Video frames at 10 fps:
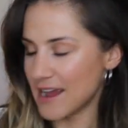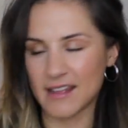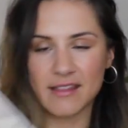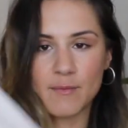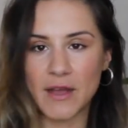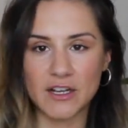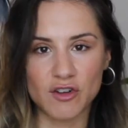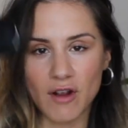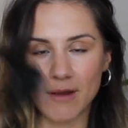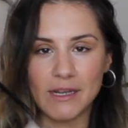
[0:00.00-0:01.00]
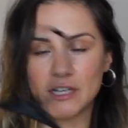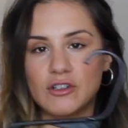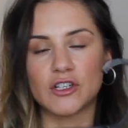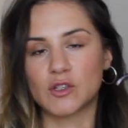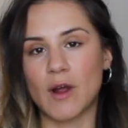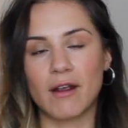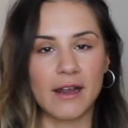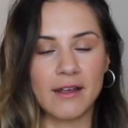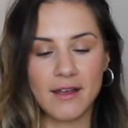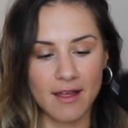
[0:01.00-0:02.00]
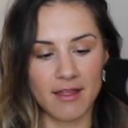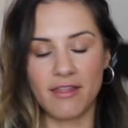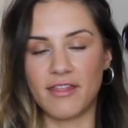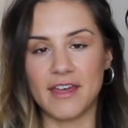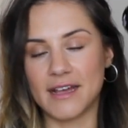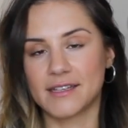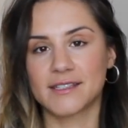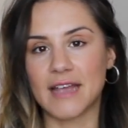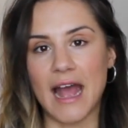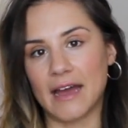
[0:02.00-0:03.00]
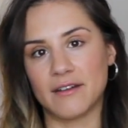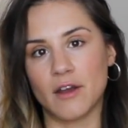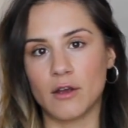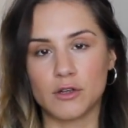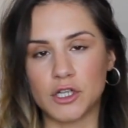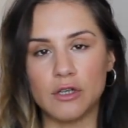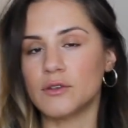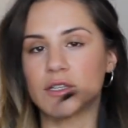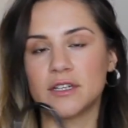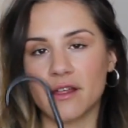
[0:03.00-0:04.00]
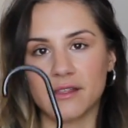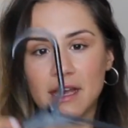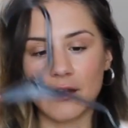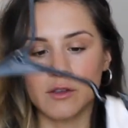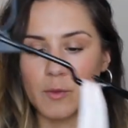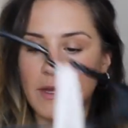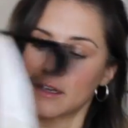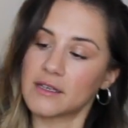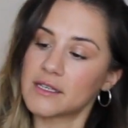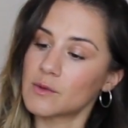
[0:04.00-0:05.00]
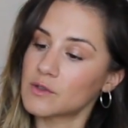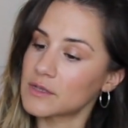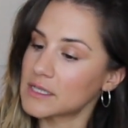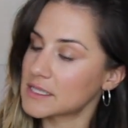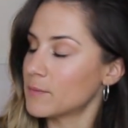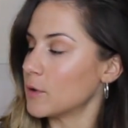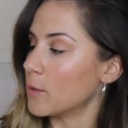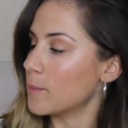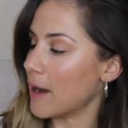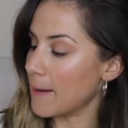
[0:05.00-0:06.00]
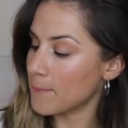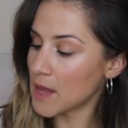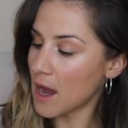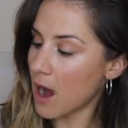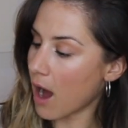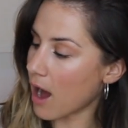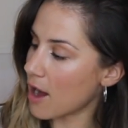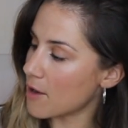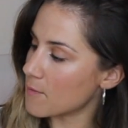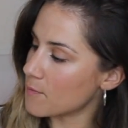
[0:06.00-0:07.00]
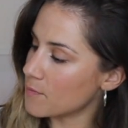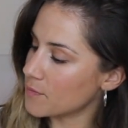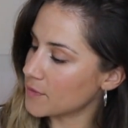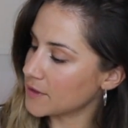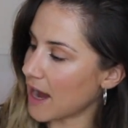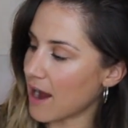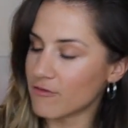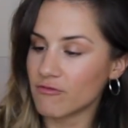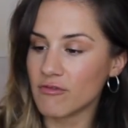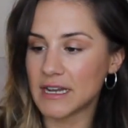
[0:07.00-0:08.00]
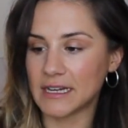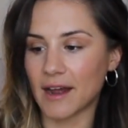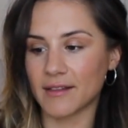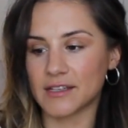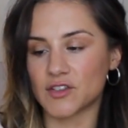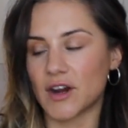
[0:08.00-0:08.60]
In the picture I'm literally just wearing this and no shoes and nothing else because it was really simple. But yeah, I really like this